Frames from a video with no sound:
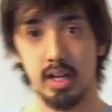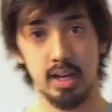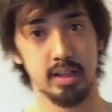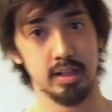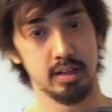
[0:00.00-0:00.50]

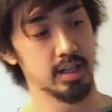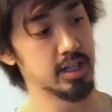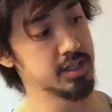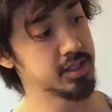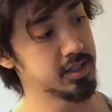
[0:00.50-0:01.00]
And
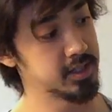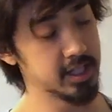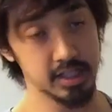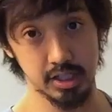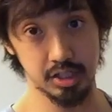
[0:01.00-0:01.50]
then
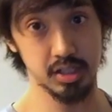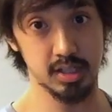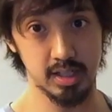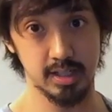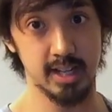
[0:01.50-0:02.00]
6
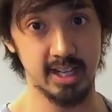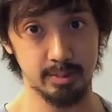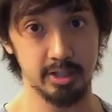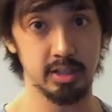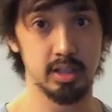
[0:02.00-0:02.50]
inches in
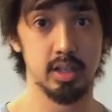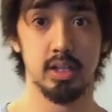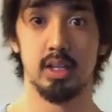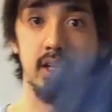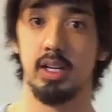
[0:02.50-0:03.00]
diameter.
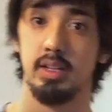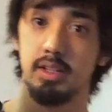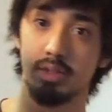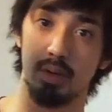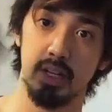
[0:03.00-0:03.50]
And
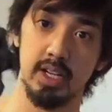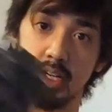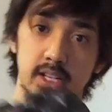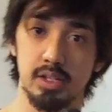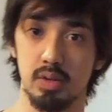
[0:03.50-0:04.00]
this one here
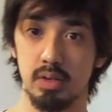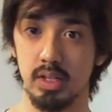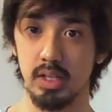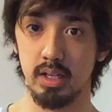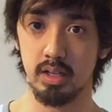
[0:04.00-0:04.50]
is
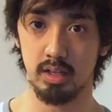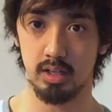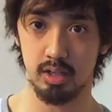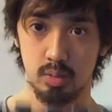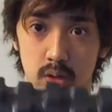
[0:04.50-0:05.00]
only
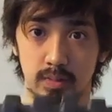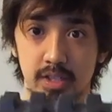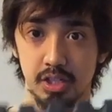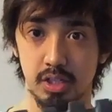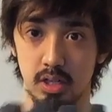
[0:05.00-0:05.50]
12
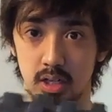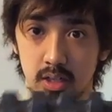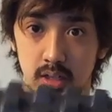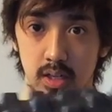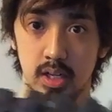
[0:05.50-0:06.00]
inches
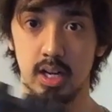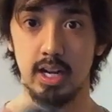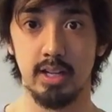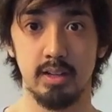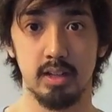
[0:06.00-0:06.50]
long
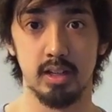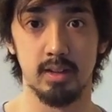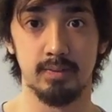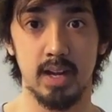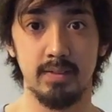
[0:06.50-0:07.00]
and
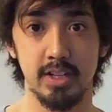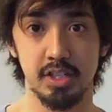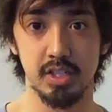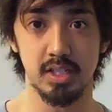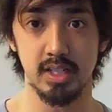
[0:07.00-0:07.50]
5
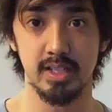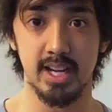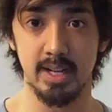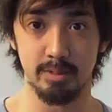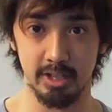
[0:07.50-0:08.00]
inches in
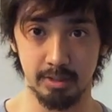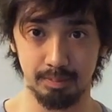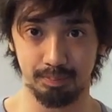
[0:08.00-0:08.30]
diameter.